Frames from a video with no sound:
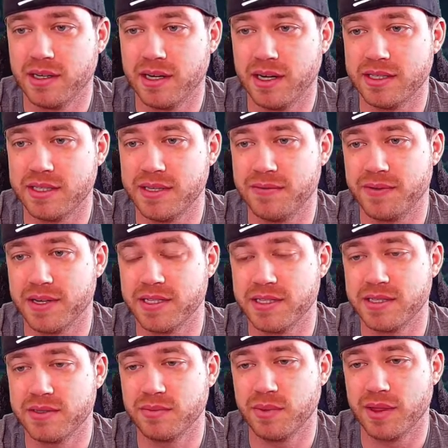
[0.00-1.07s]
defense
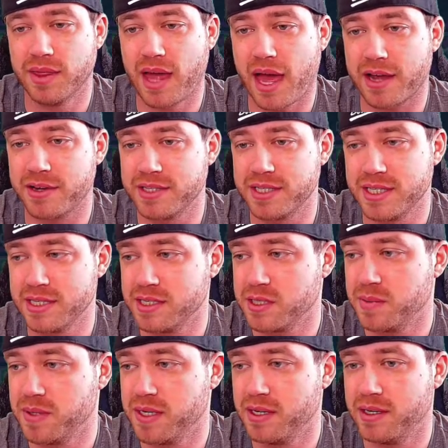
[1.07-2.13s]
with accuracy and
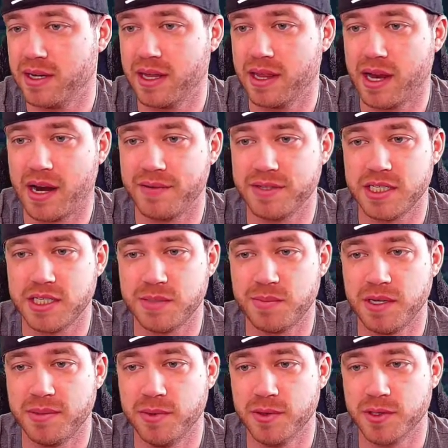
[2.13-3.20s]
speed, and then obviously speed
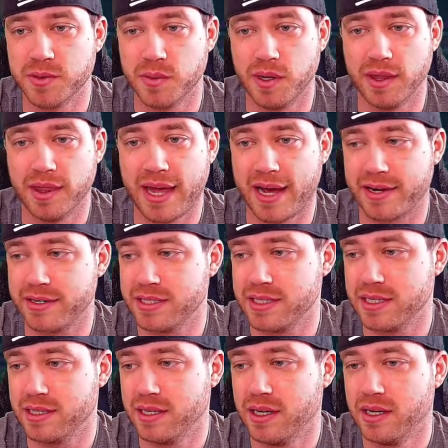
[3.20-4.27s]
boost with accuracy.
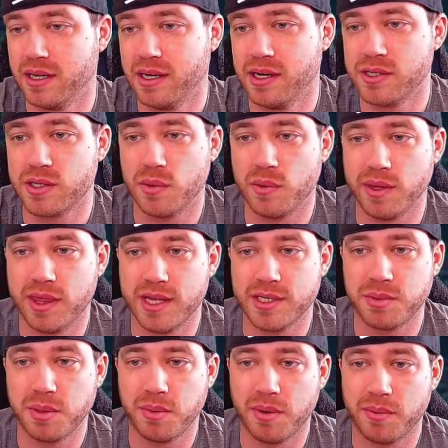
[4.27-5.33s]
So with this, we
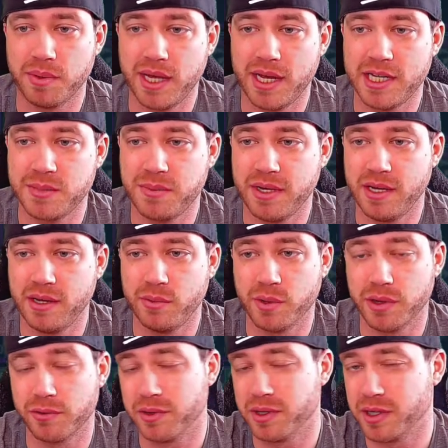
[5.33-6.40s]
went with HP with a
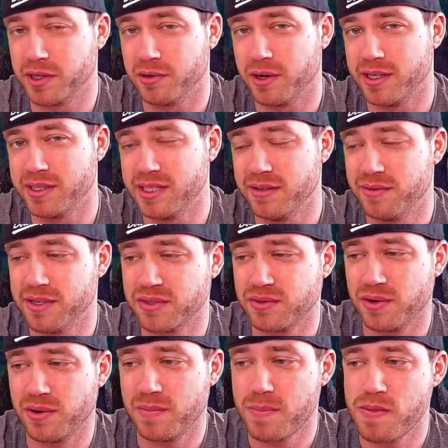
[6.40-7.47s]
really good defense
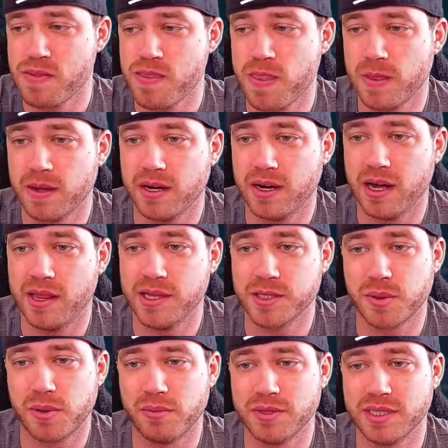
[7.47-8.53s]
roll. This one
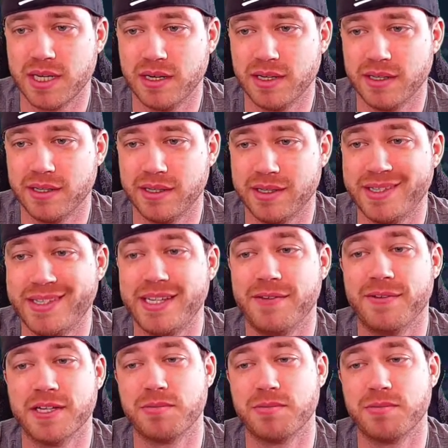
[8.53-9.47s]
was defense, but